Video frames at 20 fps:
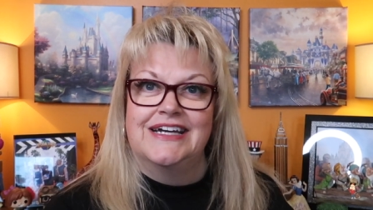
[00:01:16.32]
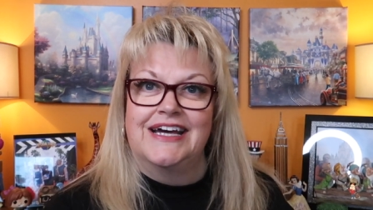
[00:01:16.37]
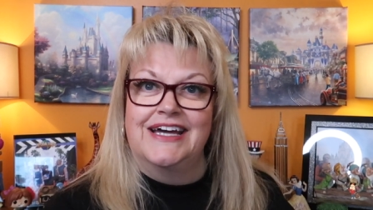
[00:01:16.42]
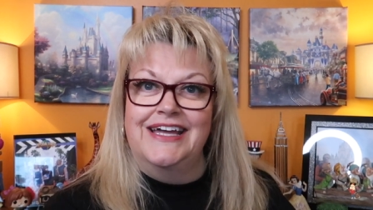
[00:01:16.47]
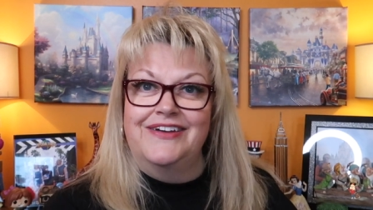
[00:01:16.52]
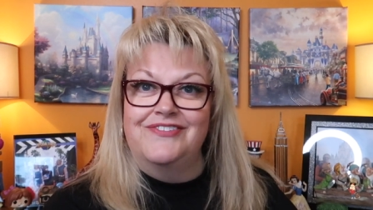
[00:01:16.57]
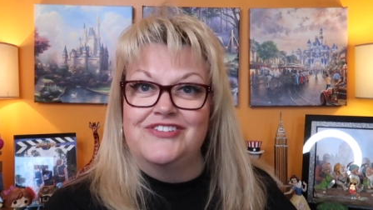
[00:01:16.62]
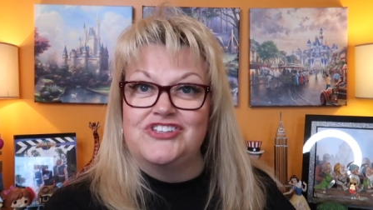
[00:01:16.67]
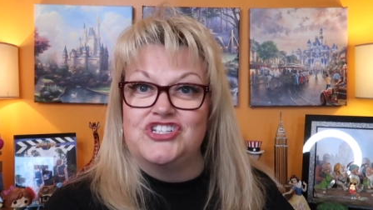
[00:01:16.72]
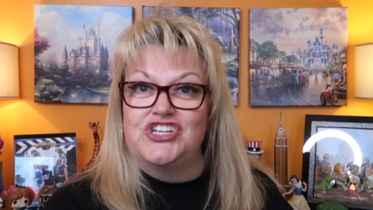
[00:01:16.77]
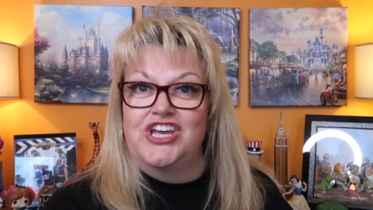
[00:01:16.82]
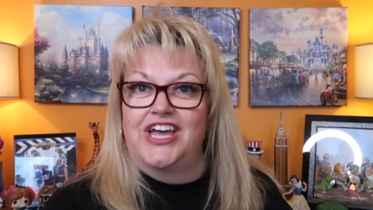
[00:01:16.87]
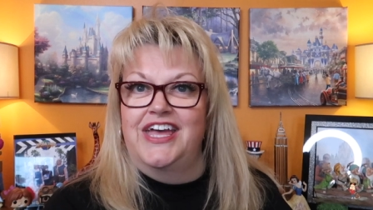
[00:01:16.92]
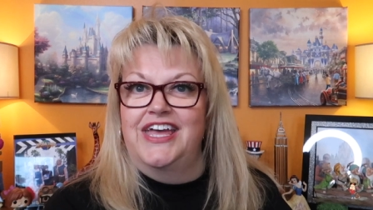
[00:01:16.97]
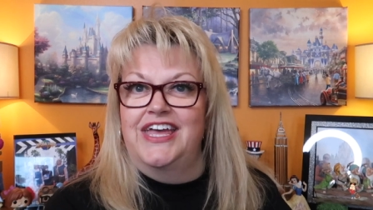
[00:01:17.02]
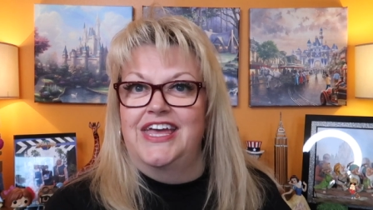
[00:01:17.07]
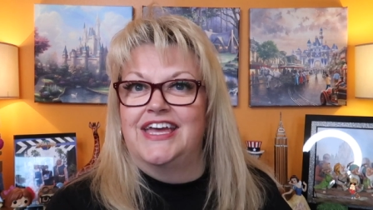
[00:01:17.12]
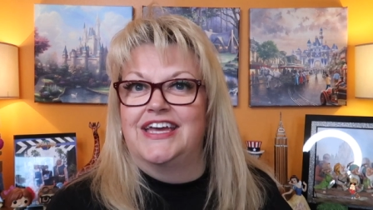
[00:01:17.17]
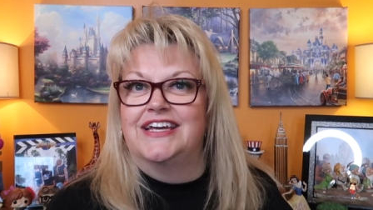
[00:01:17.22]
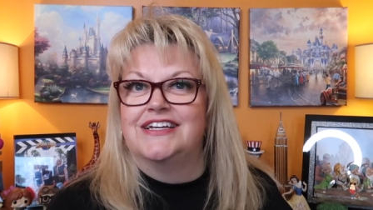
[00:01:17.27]
I have a chair
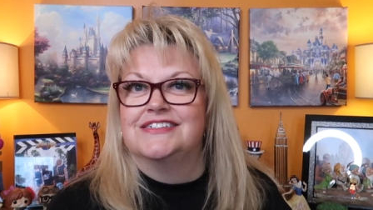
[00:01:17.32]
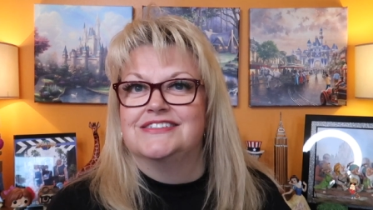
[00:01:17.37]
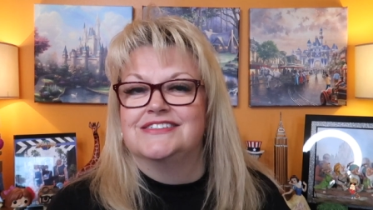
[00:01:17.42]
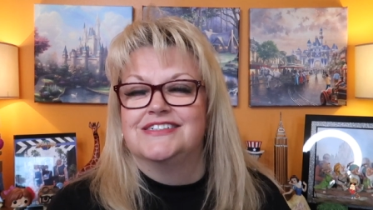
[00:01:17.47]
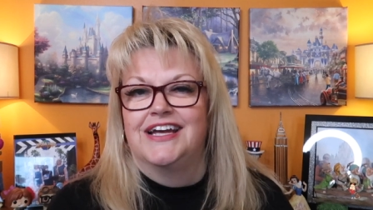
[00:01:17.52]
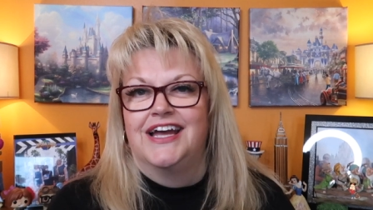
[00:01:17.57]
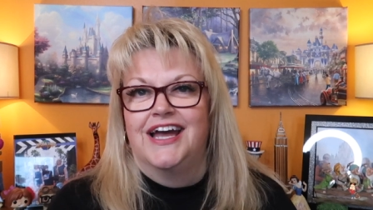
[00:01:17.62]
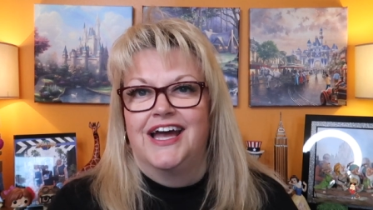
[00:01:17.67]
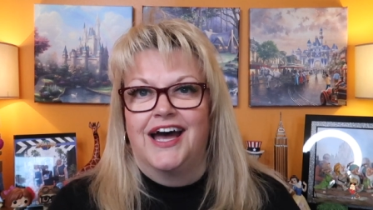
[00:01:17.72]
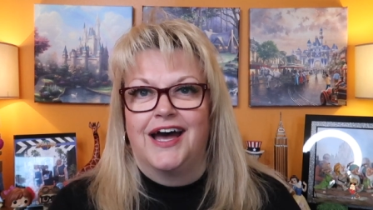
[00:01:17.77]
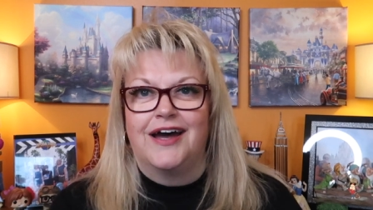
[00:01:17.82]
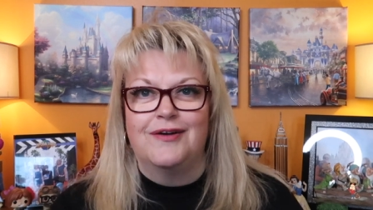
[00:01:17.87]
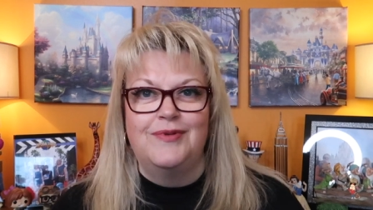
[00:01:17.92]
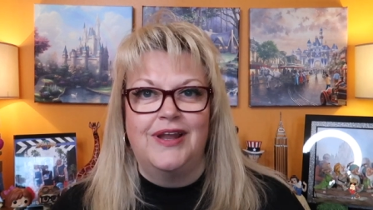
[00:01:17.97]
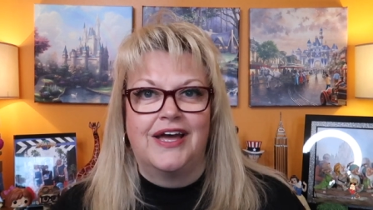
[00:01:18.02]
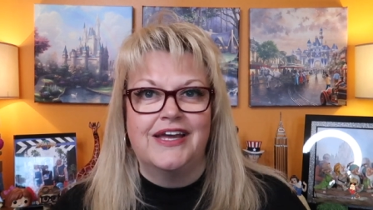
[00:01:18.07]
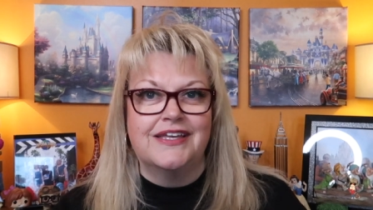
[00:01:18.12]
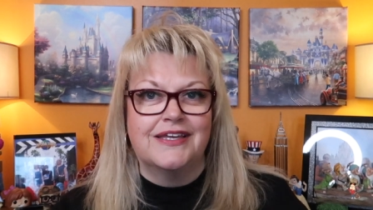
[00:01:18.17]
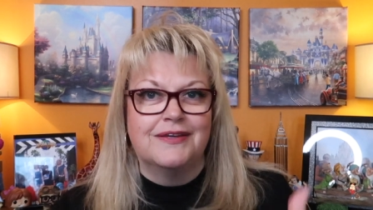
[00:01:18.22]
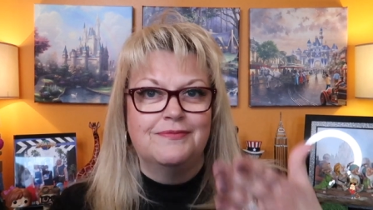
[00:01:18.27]
here. I'm
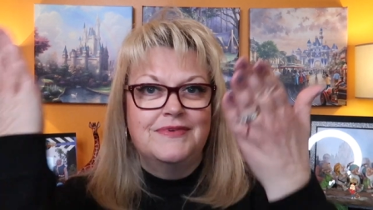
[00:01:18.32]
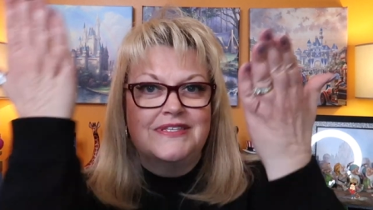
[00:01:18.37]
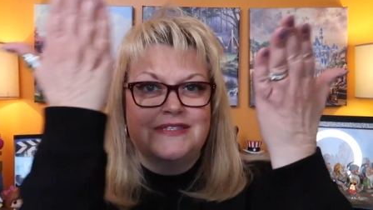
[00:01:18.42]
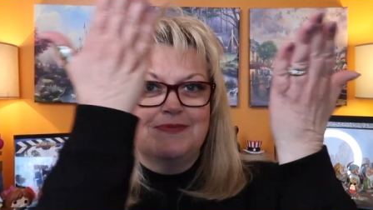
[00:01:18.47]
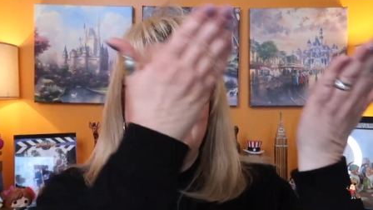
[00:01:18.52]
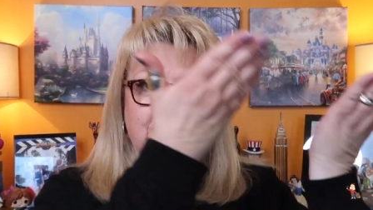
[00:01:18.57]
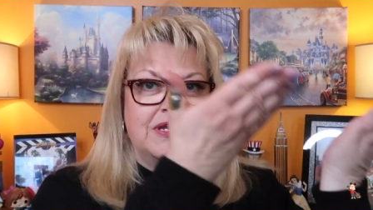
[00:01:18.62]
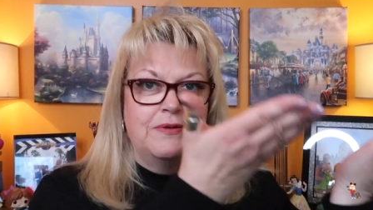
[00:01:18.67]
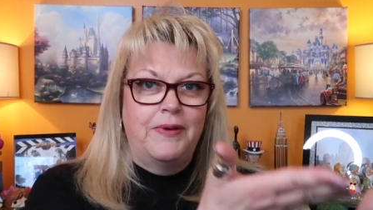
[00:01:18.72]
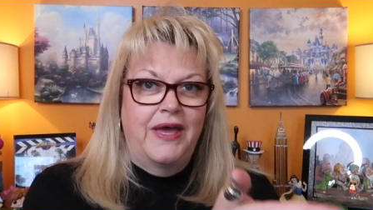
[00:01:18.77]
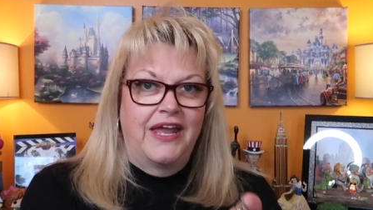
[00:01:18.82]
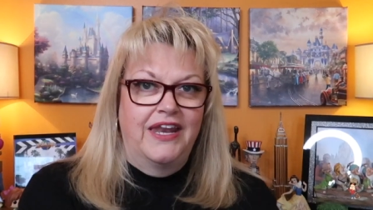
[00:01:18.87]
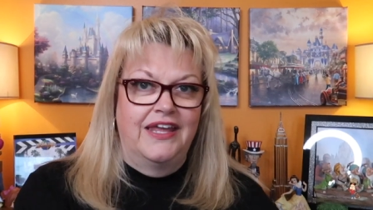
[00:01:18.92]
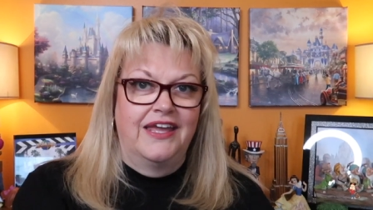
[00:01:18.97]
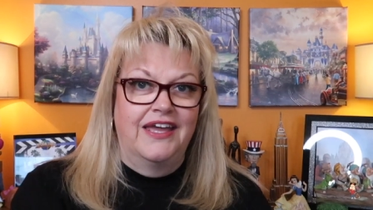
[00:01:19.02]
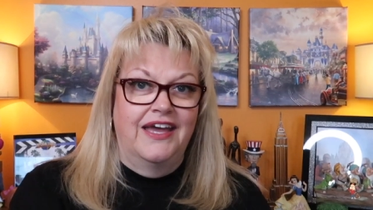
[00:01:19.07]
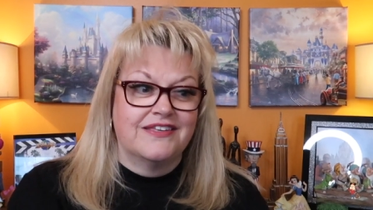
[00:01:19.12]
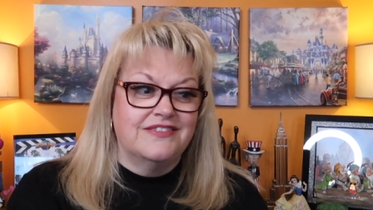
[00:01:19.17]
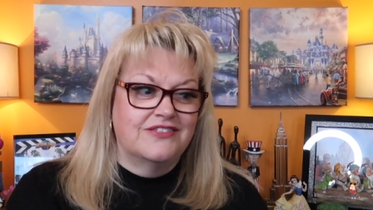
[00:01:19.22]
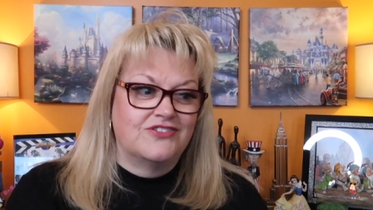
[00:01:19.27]
like, Miss Penny
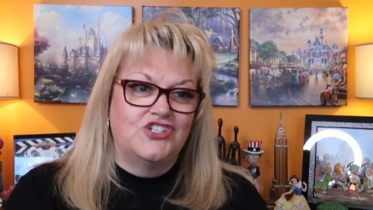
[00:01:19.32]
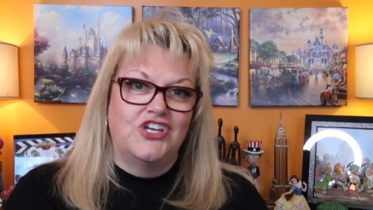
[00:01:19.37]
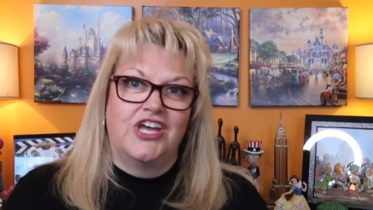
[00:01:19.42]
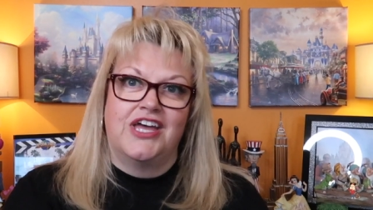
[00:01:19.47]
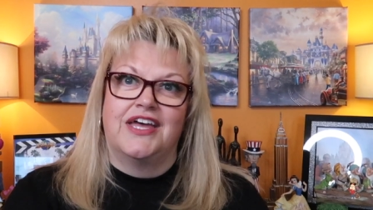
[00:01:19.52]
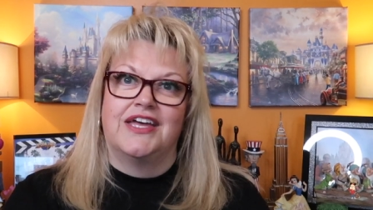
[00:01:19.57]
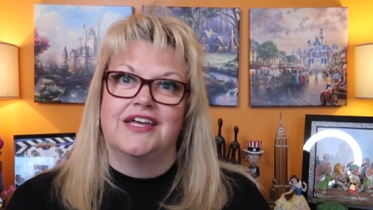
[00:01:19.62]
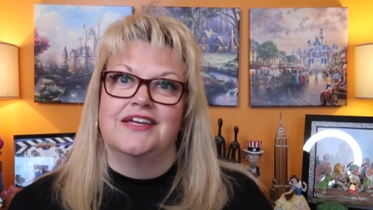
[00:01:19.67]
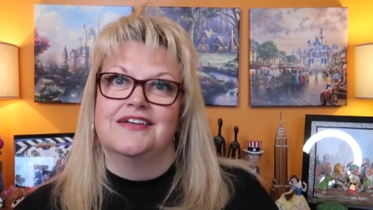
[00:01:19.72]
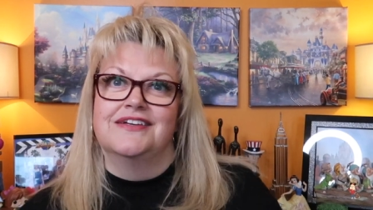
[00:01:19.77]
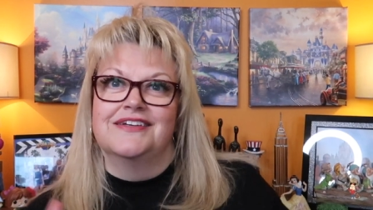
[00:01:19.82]
has a chair.